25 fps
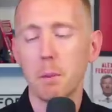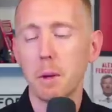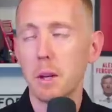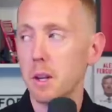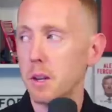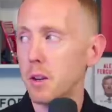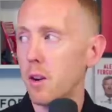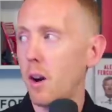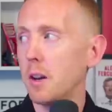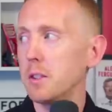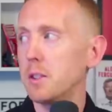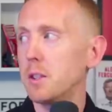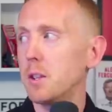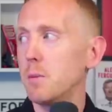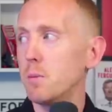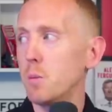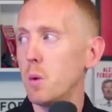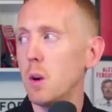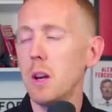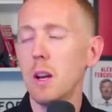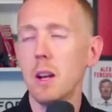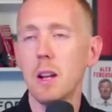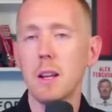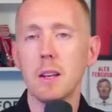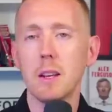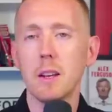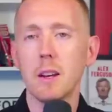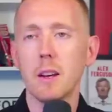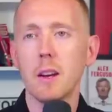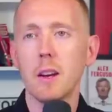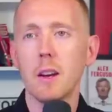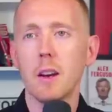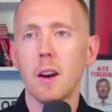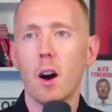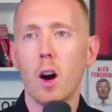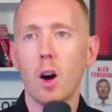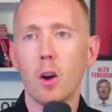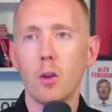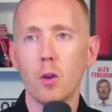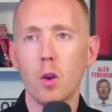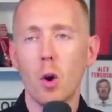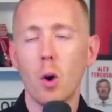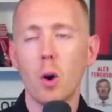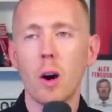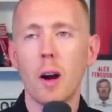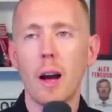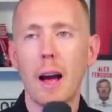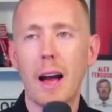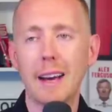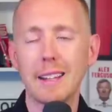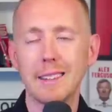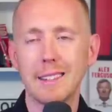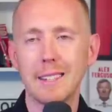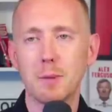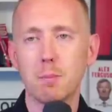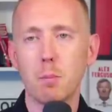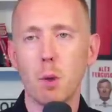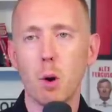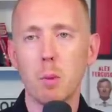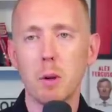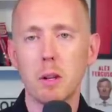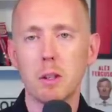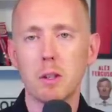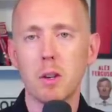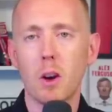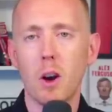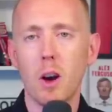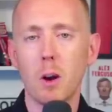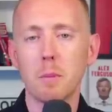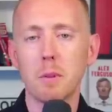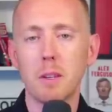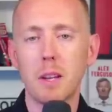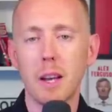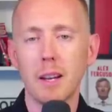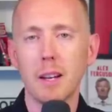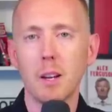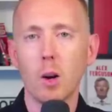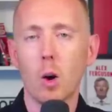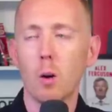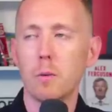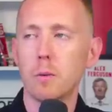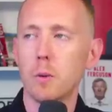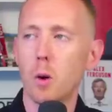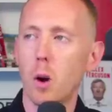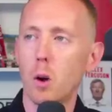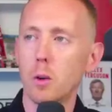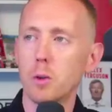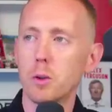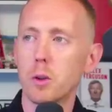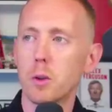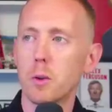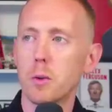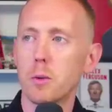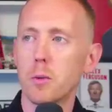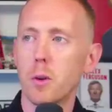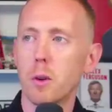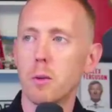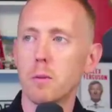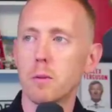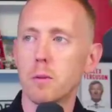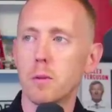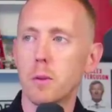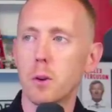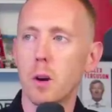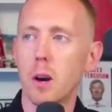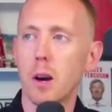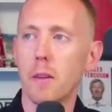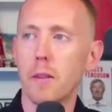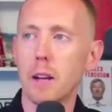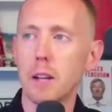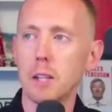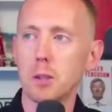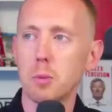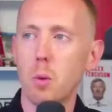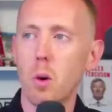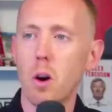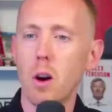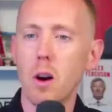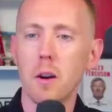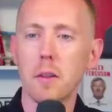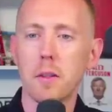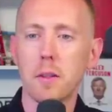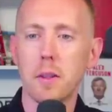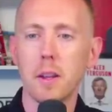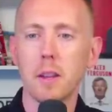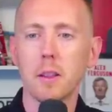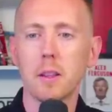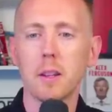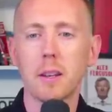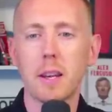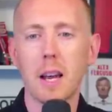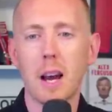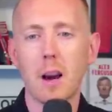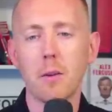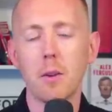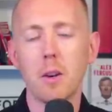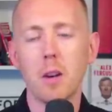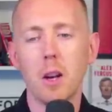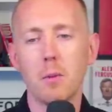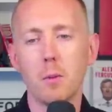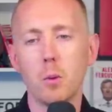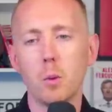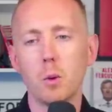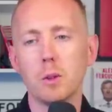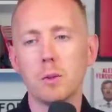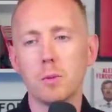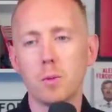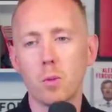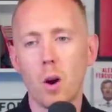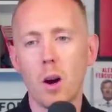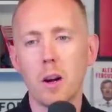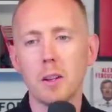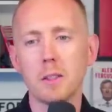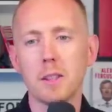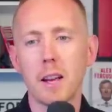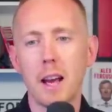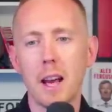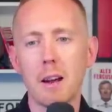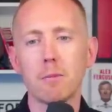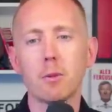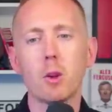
But United really are not at this moment in time getting it off onto the front foot. And that's why I think that Gary Neville is right to